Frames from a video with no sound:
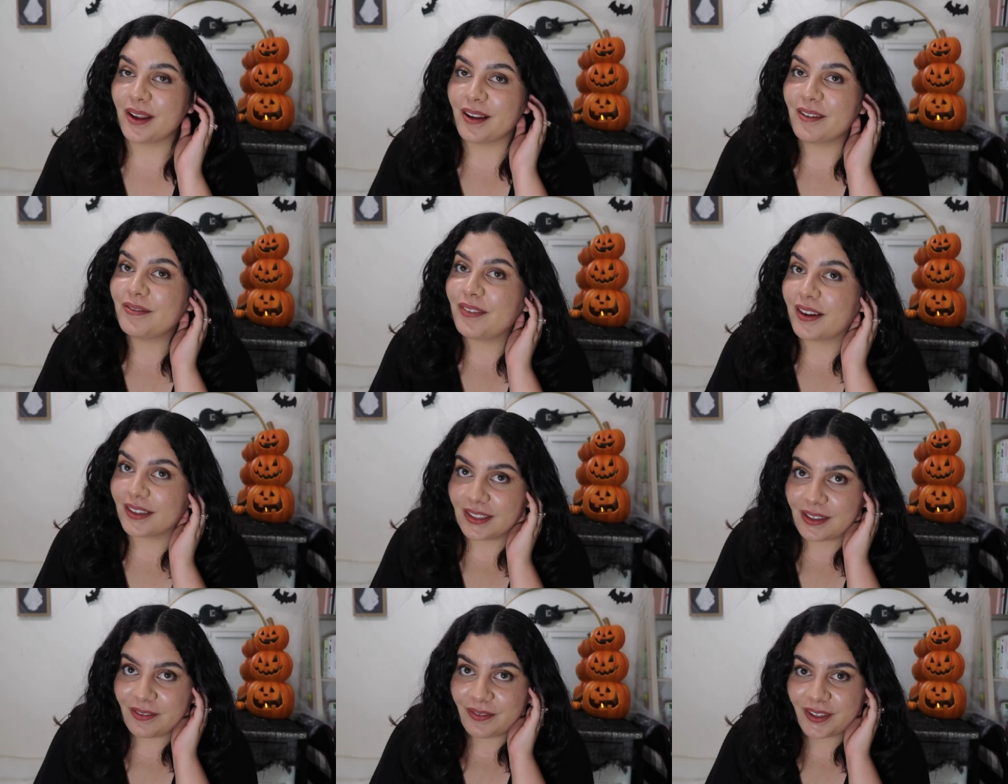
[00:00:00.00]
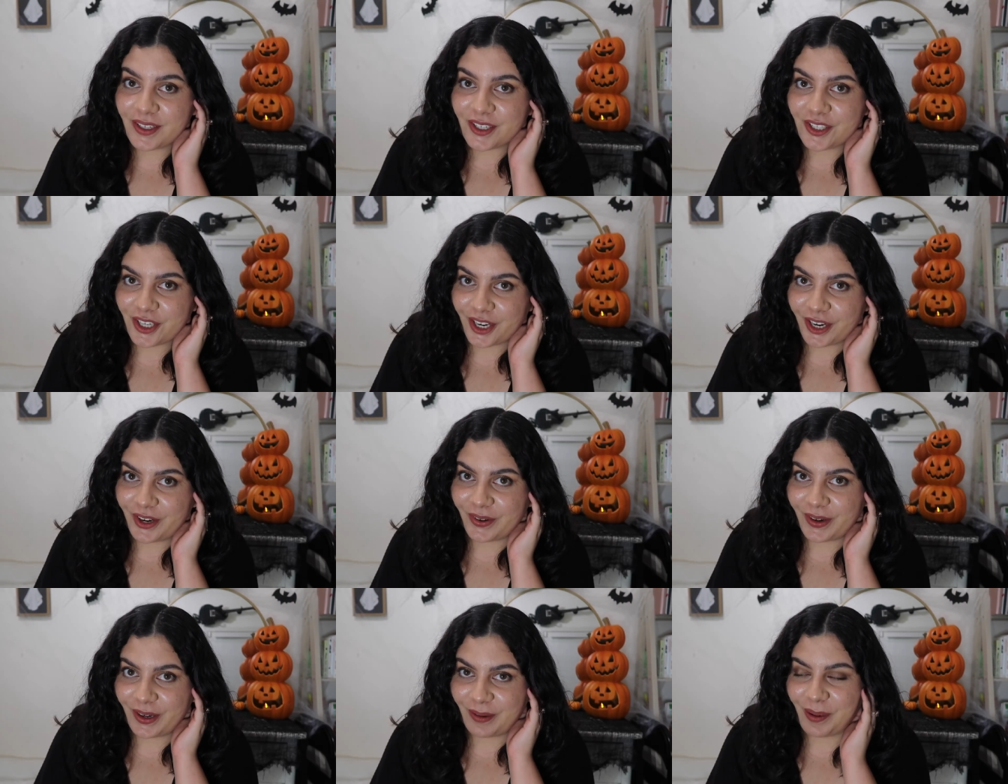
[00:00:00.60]
I finally finished
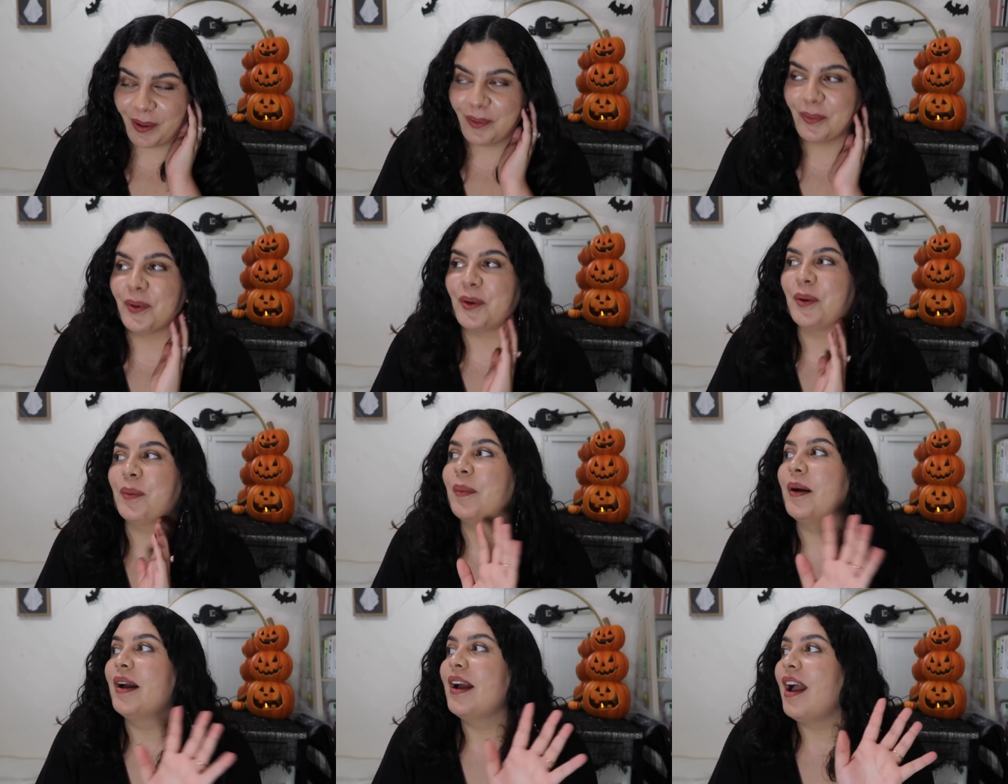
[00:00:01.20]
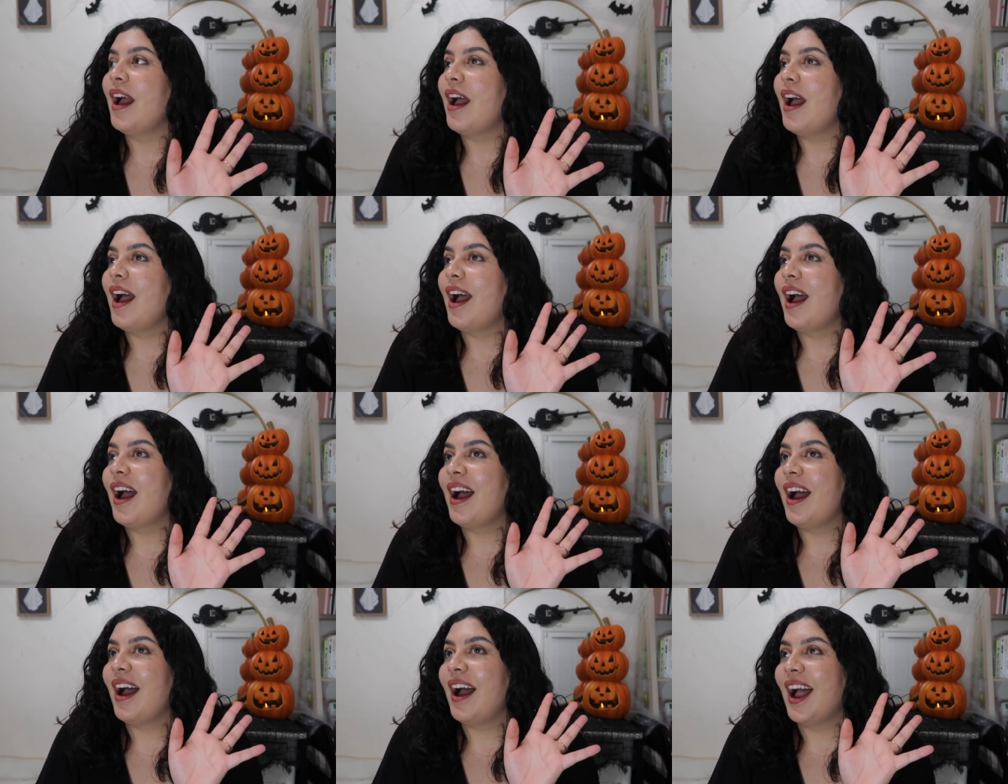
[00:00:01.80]
decorating my room.
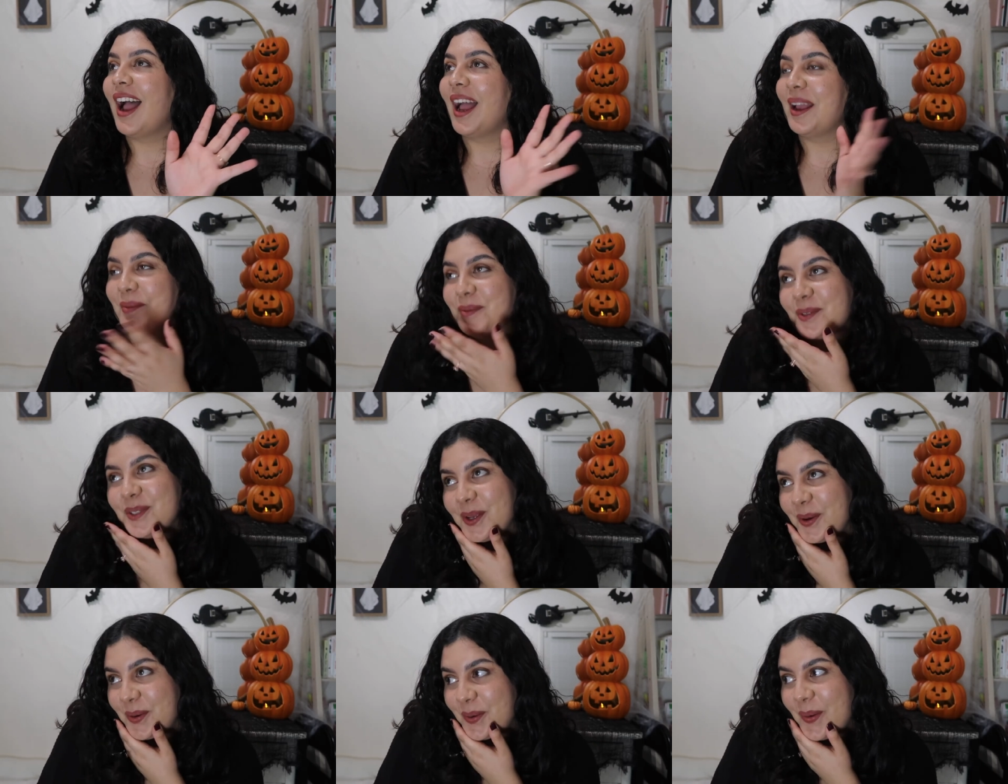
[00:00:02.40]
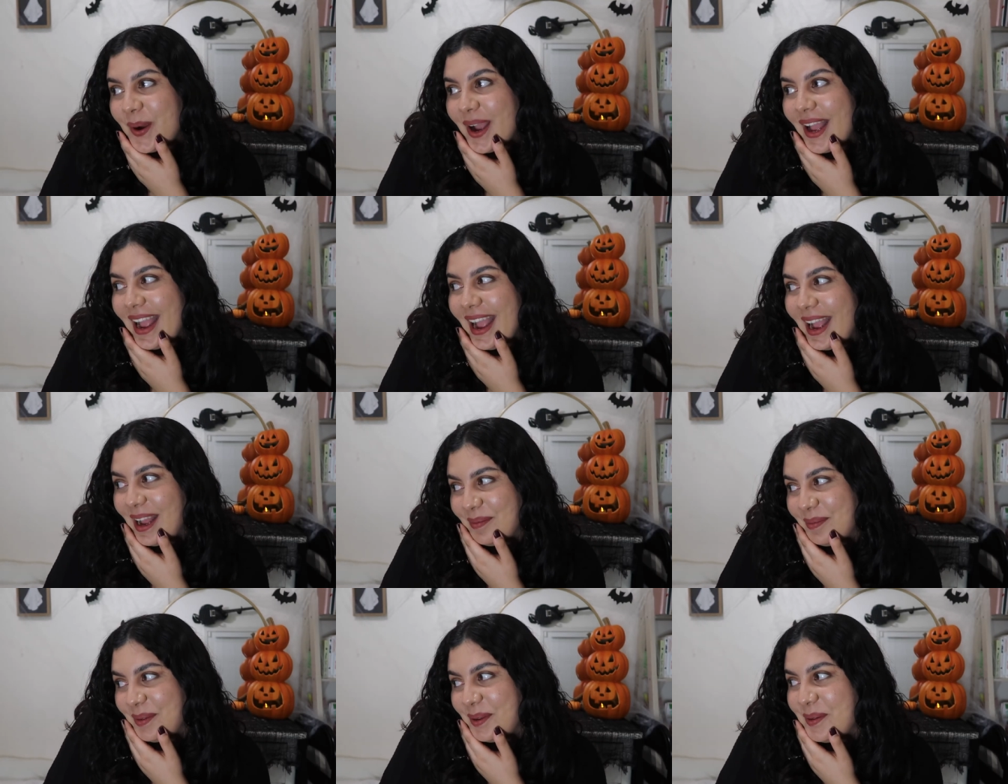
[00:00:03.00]
I'm so
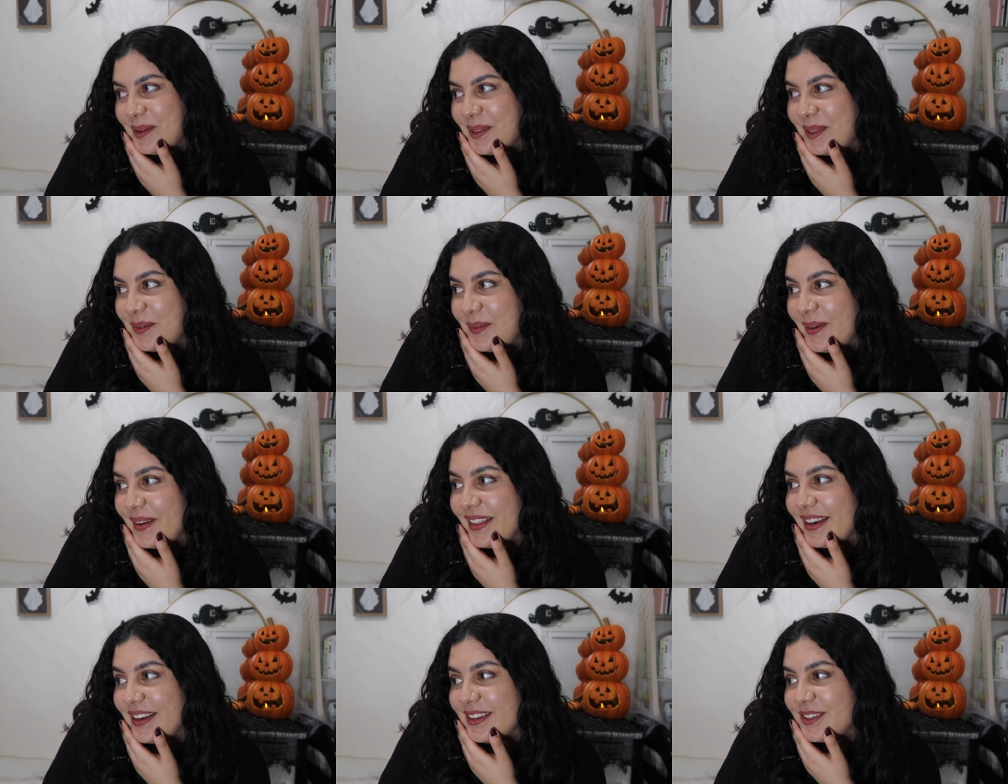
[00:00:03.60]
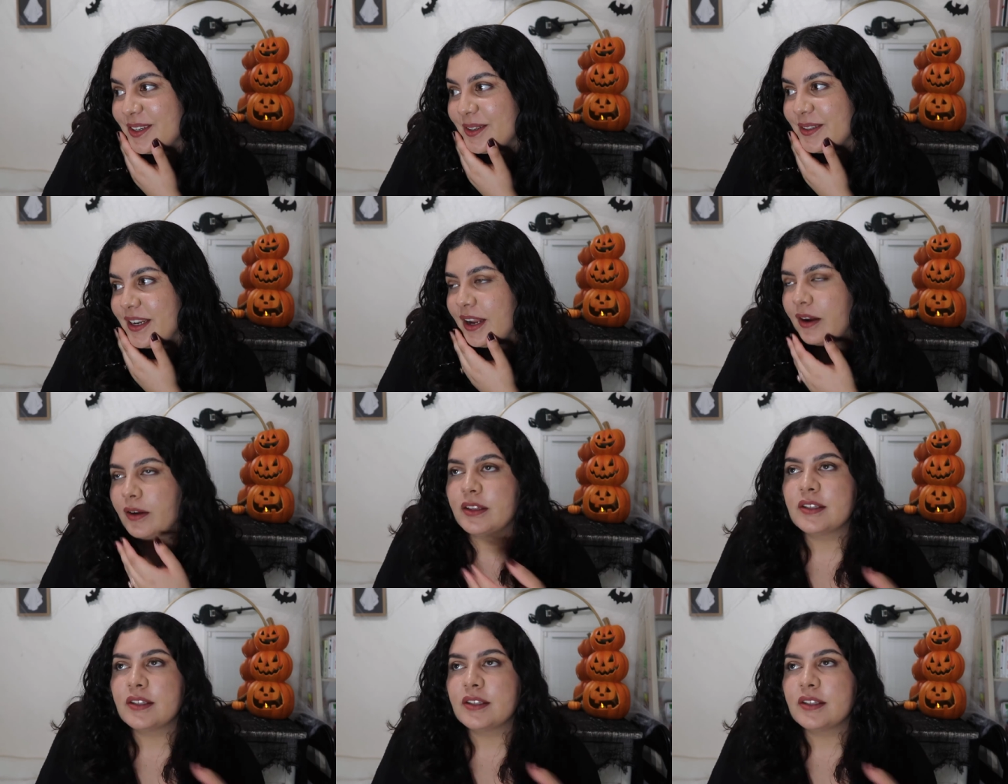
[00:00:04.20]
happy with the way that it turned out.